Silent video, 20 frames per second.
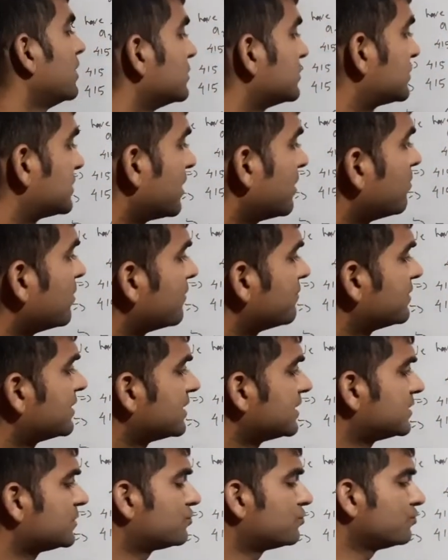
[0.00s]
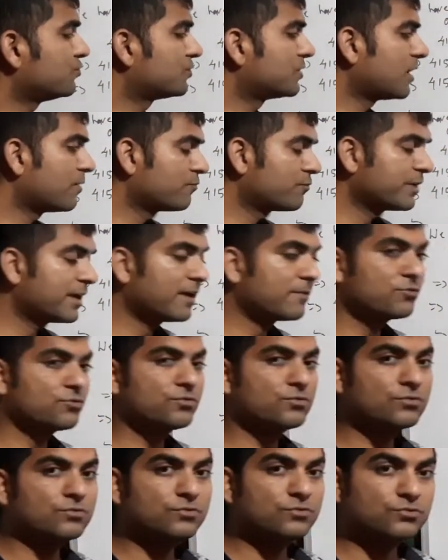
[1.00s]
sum of these two terms we have
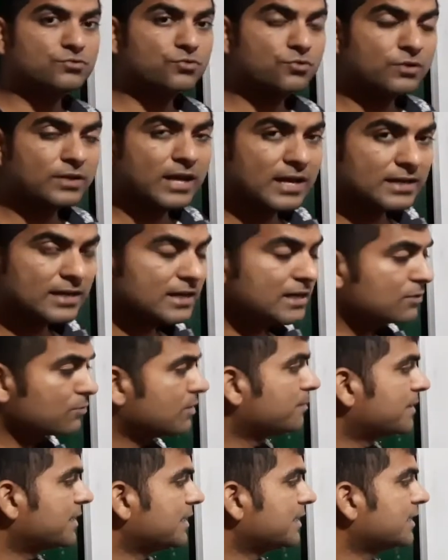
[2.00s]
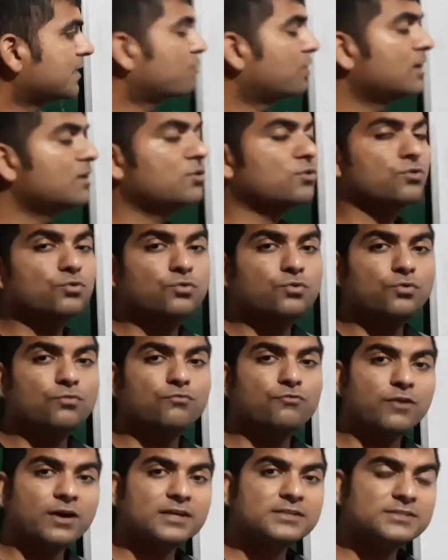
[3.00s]
to show that it will be equal to
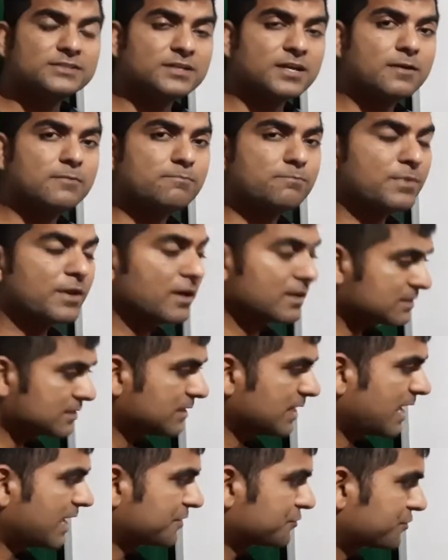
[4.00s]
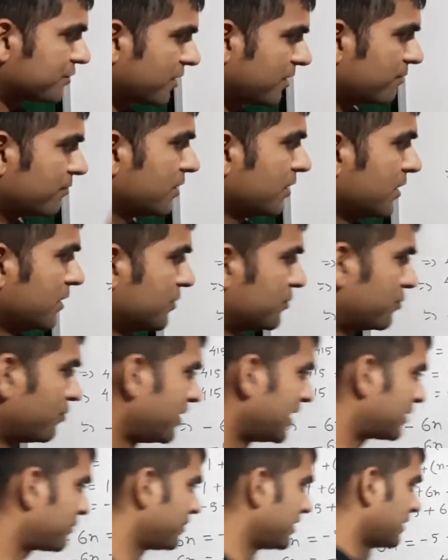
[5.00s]
first term plus last term. So
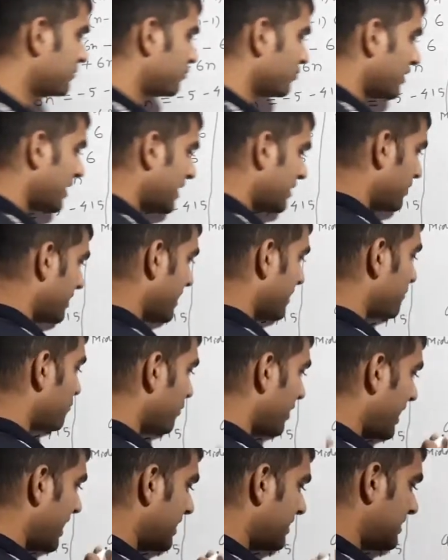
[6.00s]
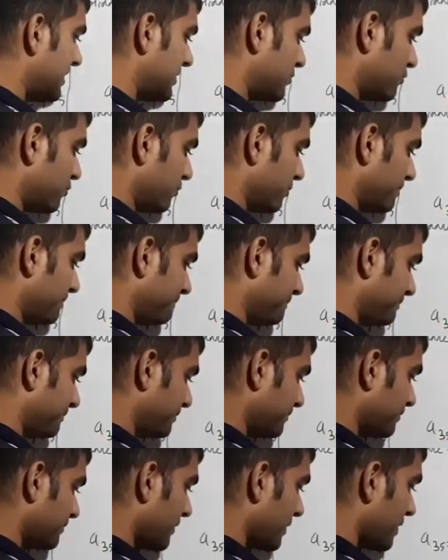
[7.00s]
what we have to write? We have to add these two.
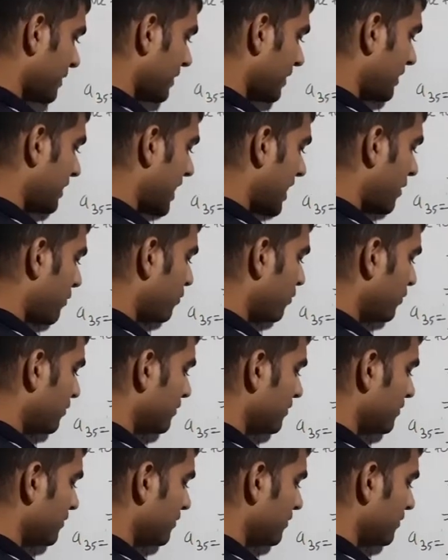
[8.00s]
Now,